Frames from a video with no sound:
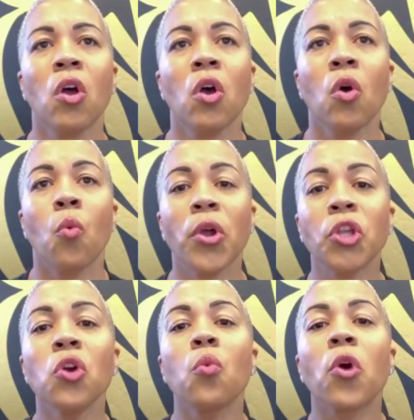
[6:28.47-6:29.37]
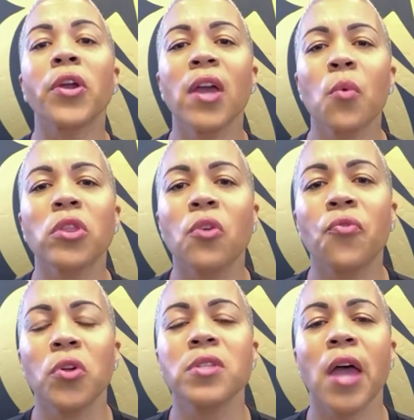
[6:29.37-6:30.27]
when you're working with a
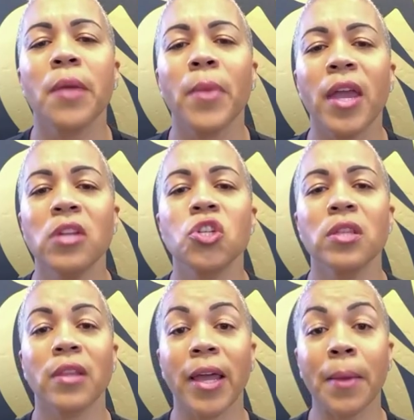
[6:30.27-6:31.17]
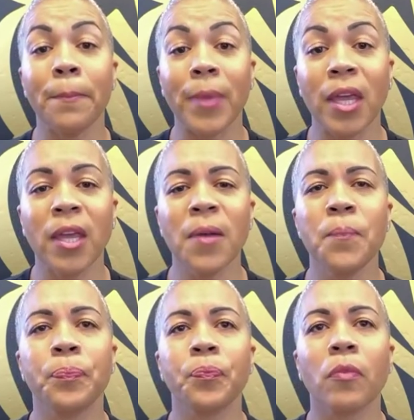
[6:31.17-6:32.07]
full-time agent like
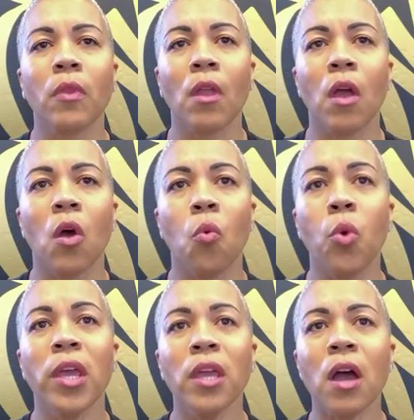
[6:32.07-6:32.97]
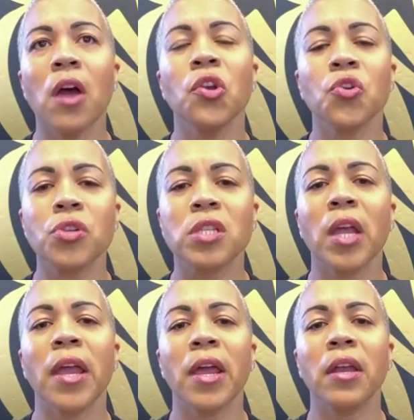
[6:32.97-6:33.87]
me, we
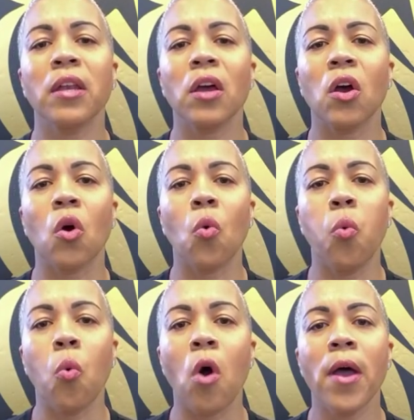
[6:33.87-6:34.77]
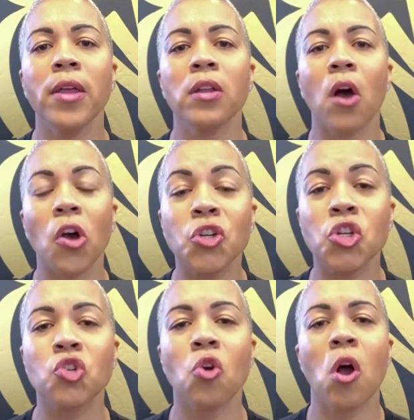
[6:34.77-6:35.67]
understand what a
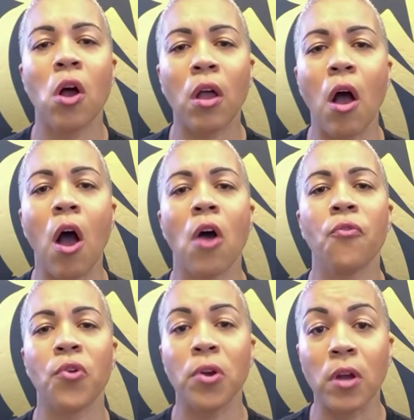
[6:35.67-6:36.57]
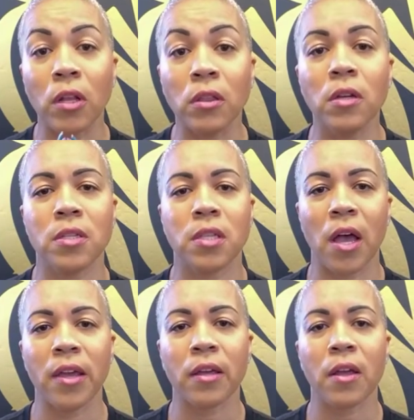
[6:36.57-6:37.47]
strong offer looks like.